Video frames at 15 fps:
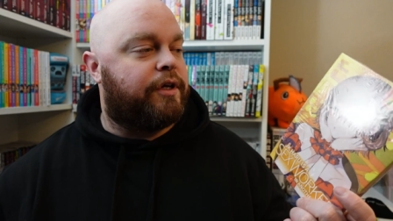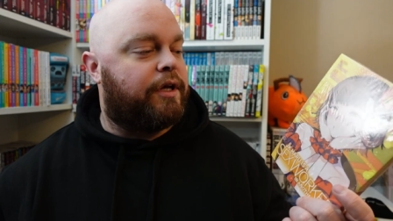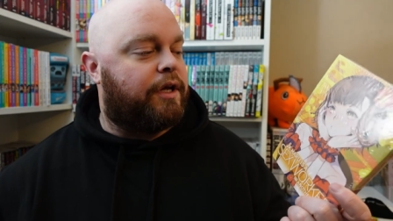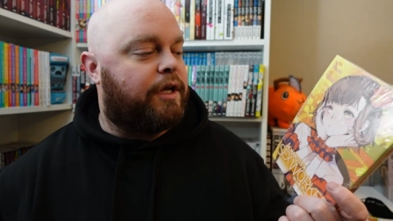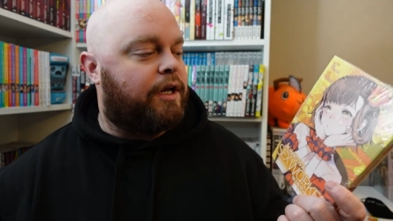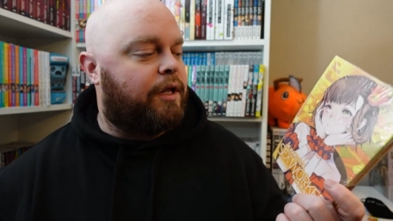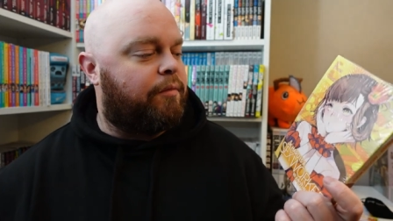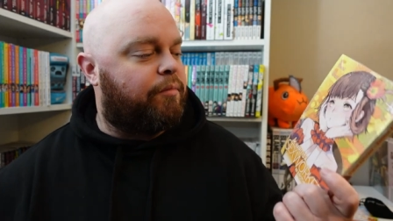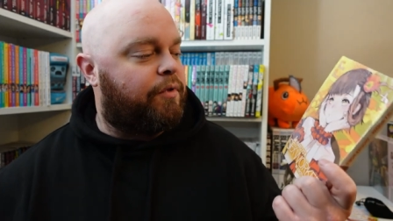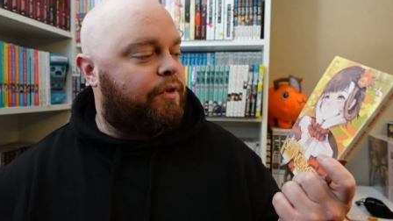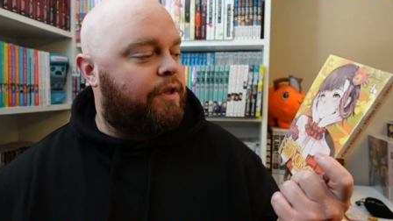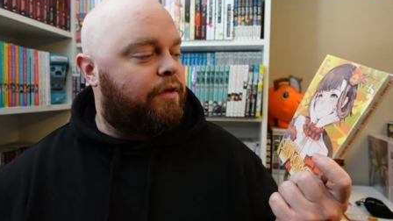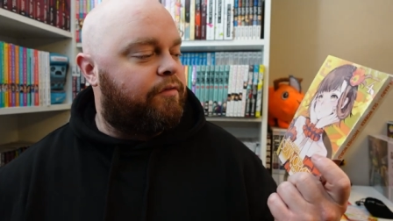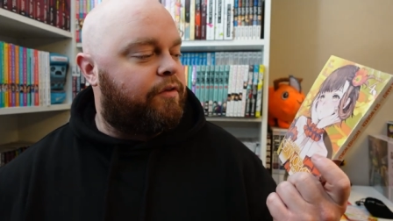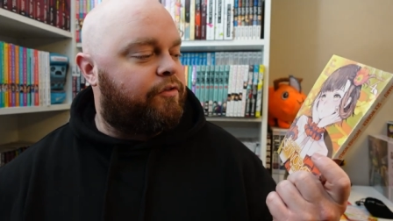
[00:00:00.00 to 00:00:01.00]
And I
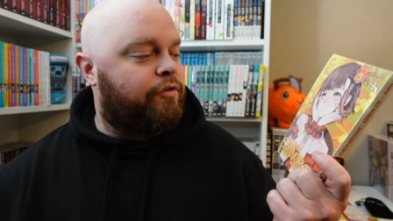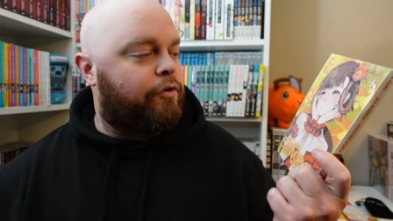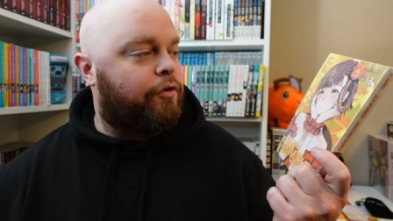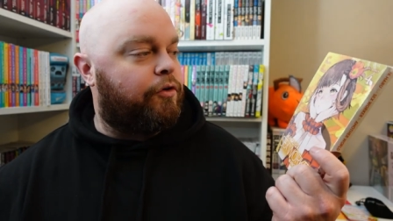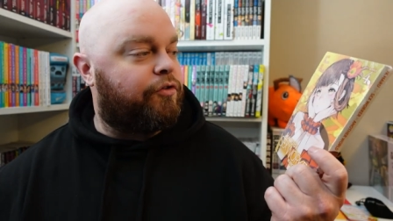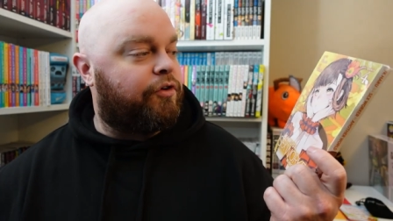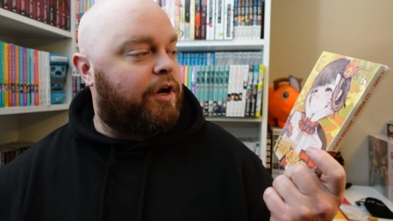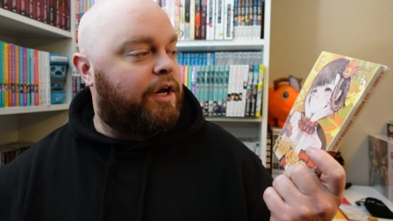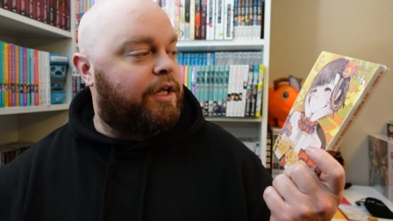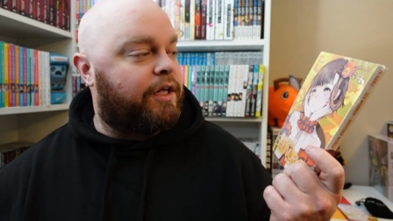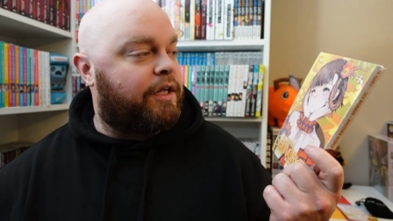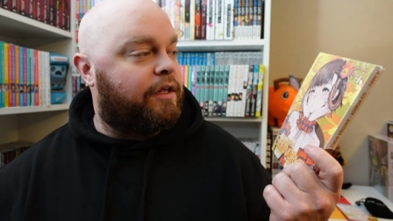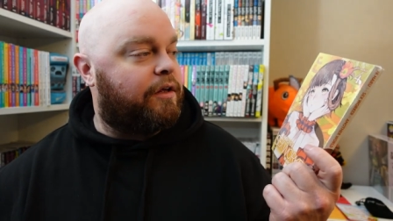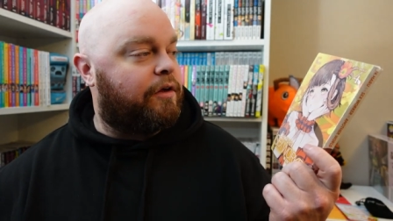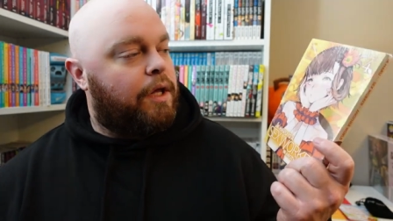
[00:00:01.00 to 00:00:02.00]
believe it's her trying to
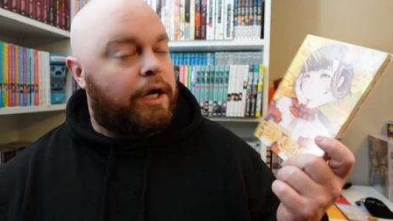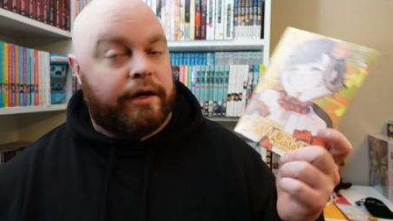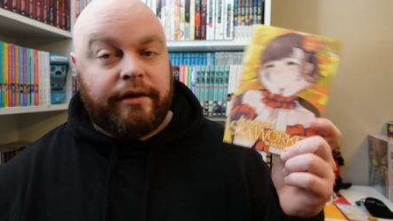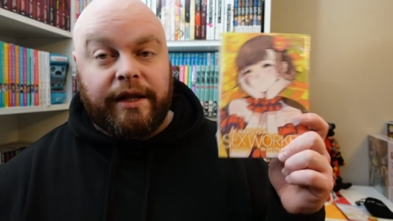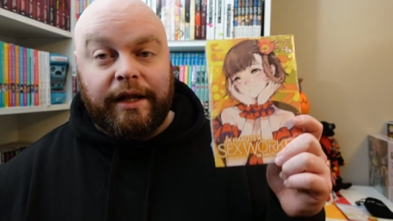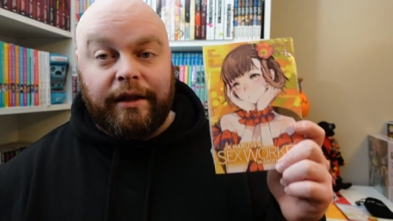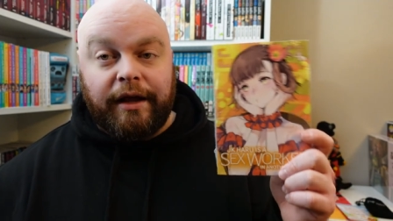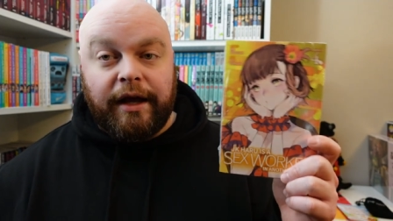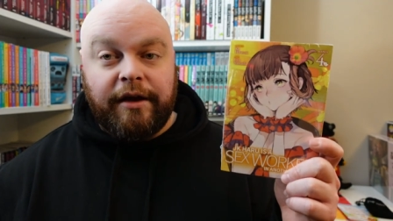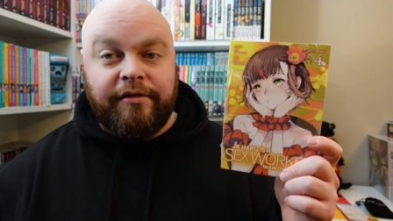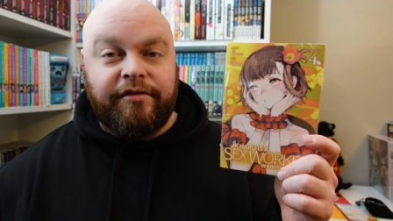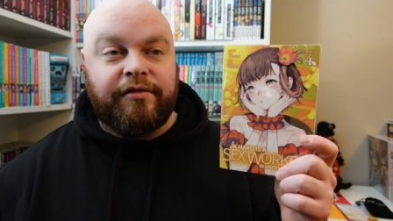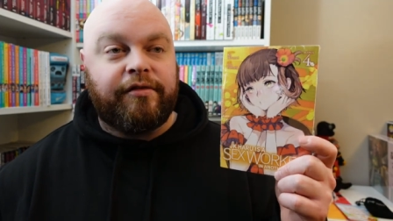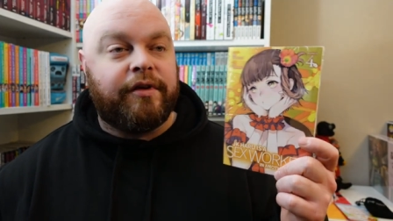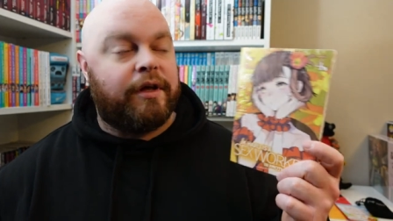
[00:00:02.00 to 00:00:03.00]
get out of that
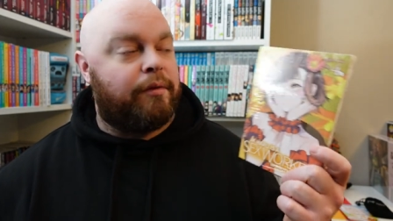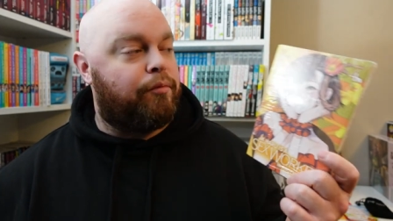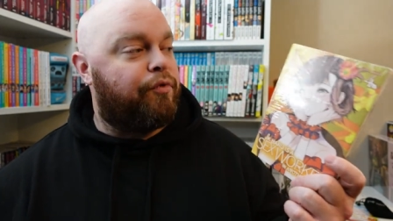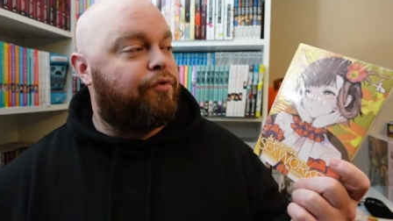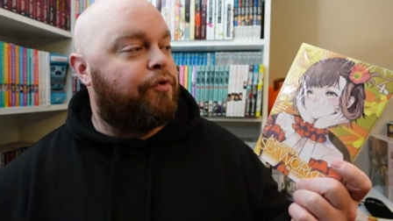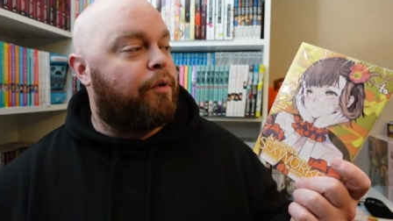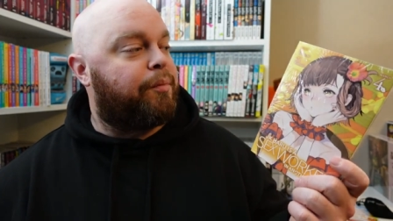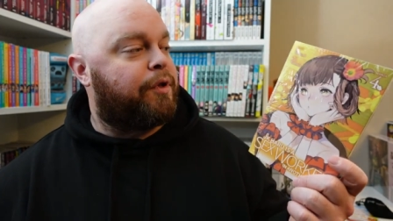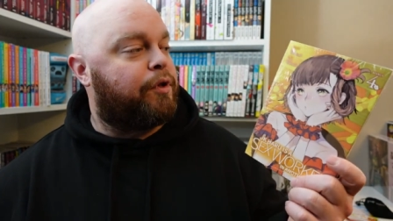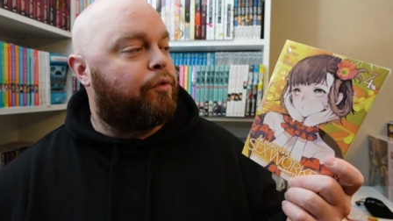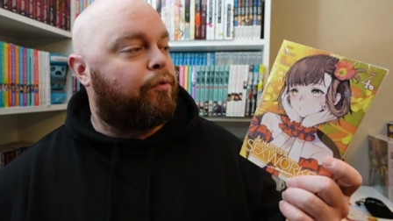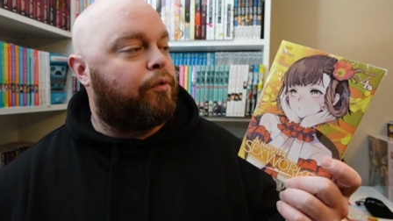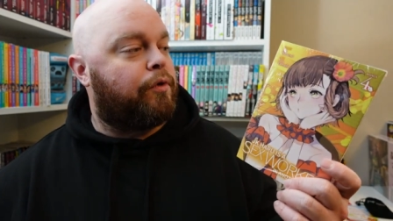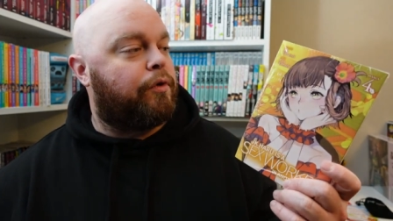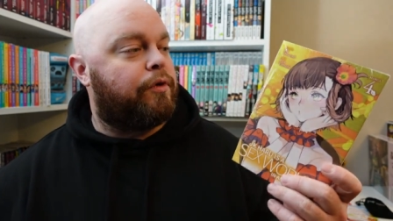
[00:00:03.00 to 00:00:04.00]
life and move up in the
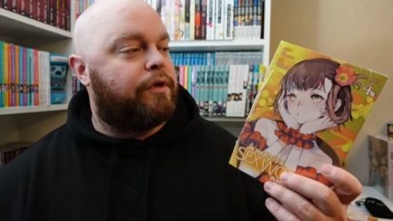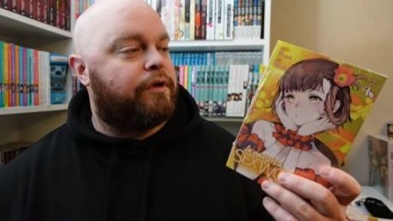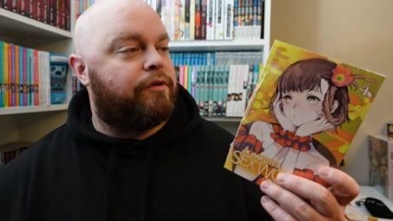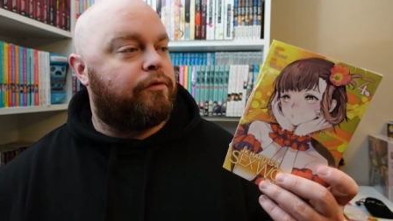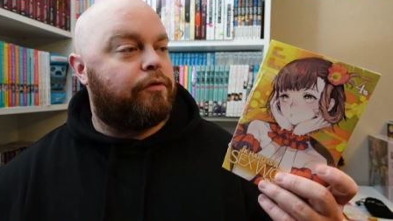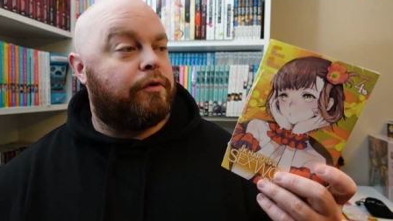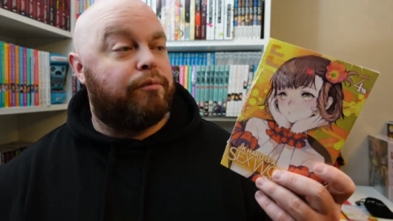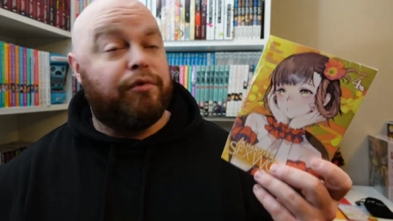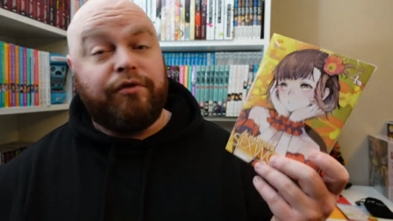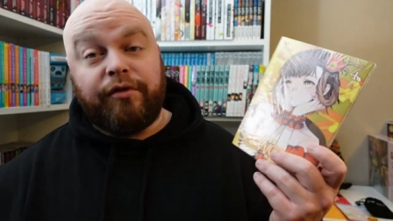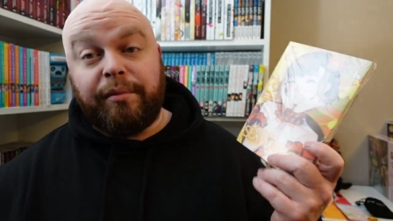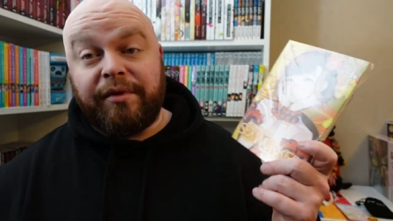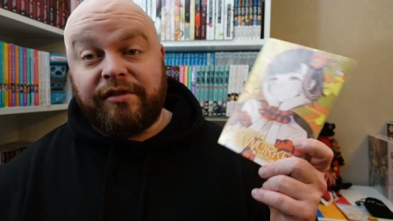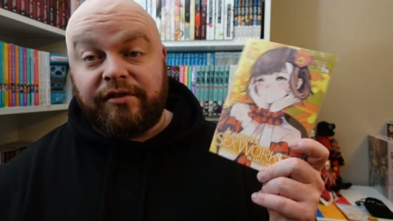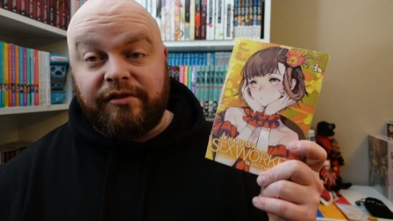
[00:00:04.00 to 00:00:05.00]
world, and or move
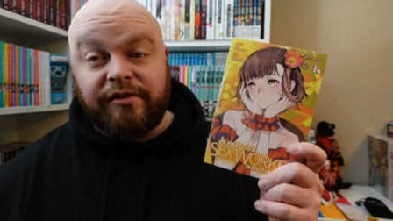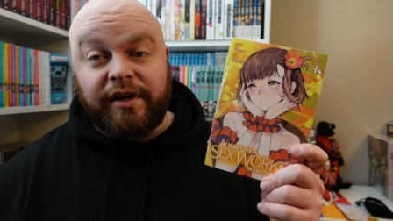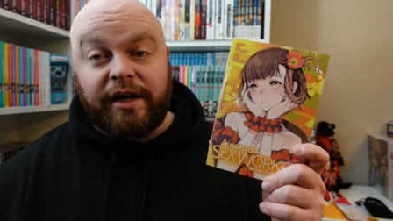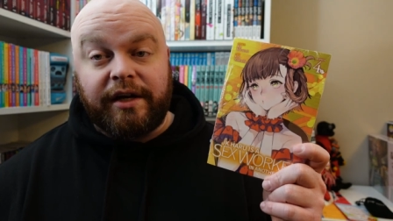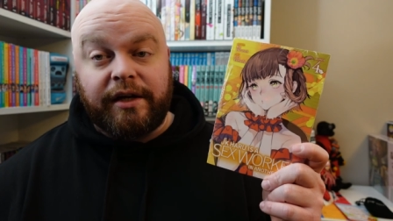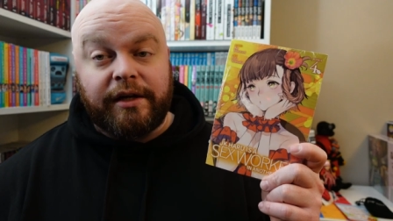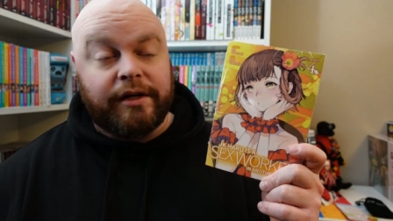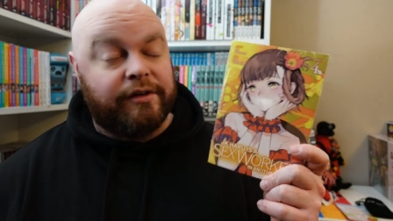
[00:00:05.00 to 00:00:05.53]
up in society, I